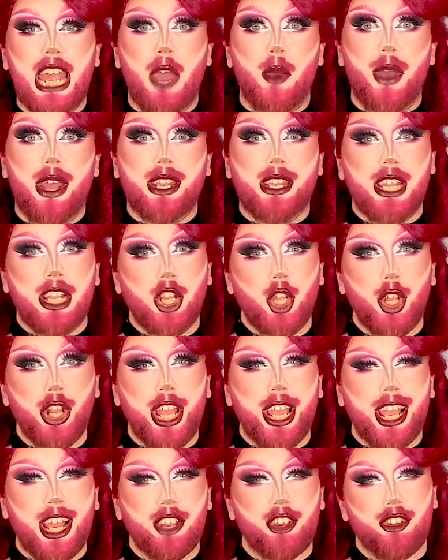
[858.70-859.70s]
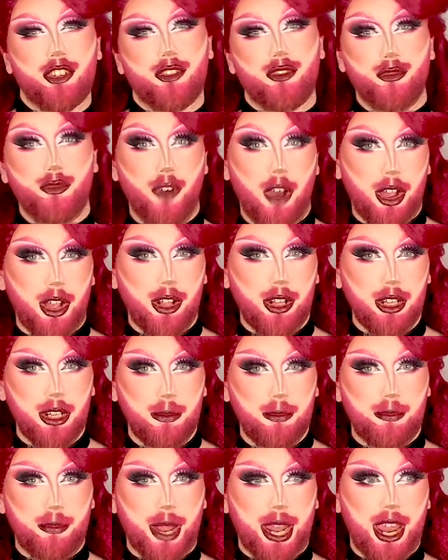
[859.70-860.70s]
it did look like a struggle,
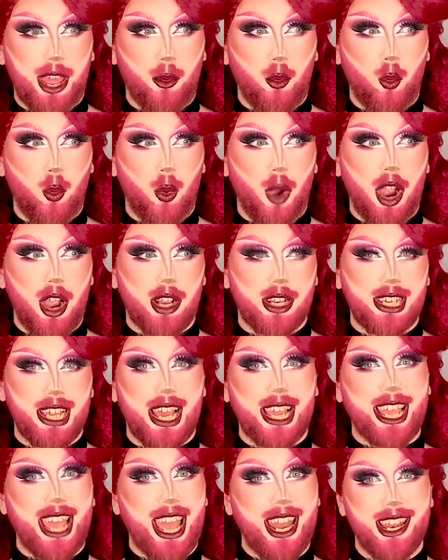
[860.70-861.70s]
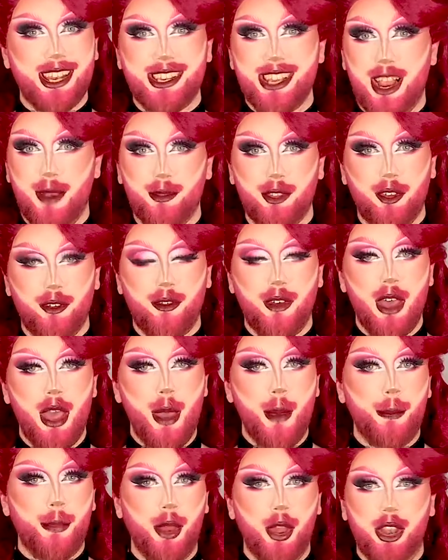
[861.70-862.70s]
but it worked again in terms of
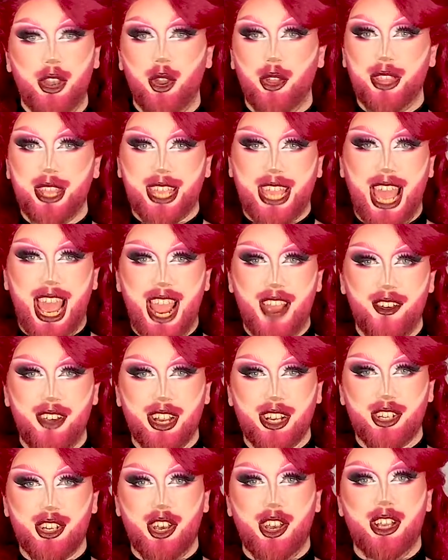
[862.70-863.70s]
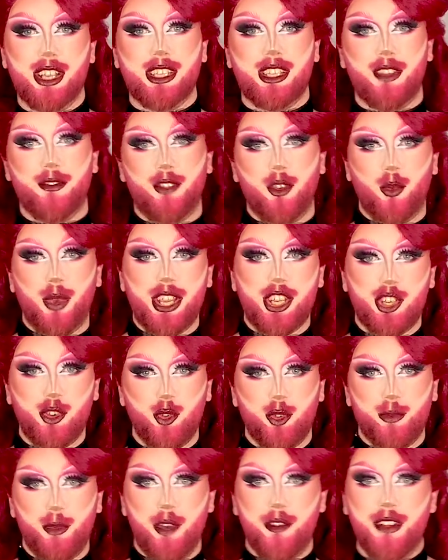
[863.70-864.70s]
putting on the character as if the way she was
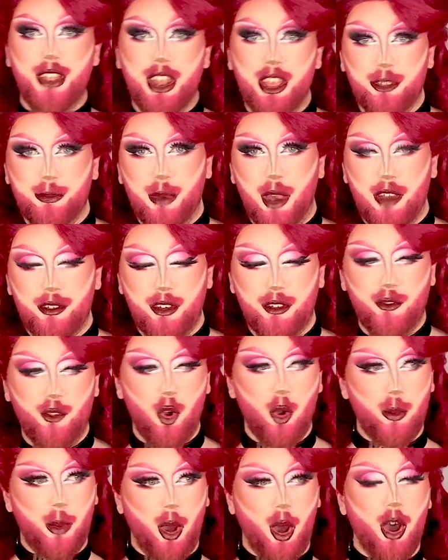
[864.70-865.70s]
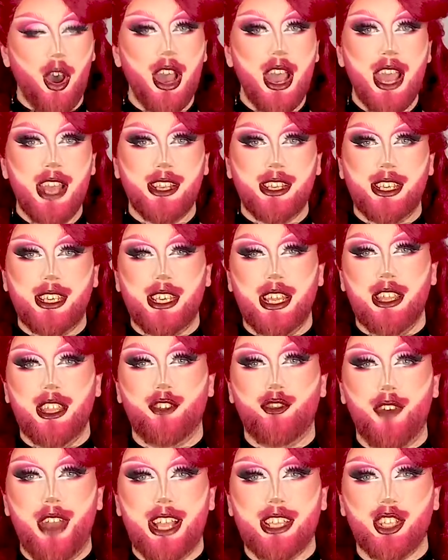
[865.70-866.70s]
moving as part of a robot to take the
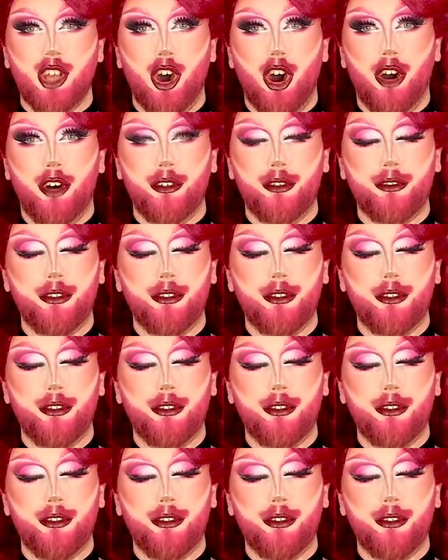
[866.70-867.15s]
dress off.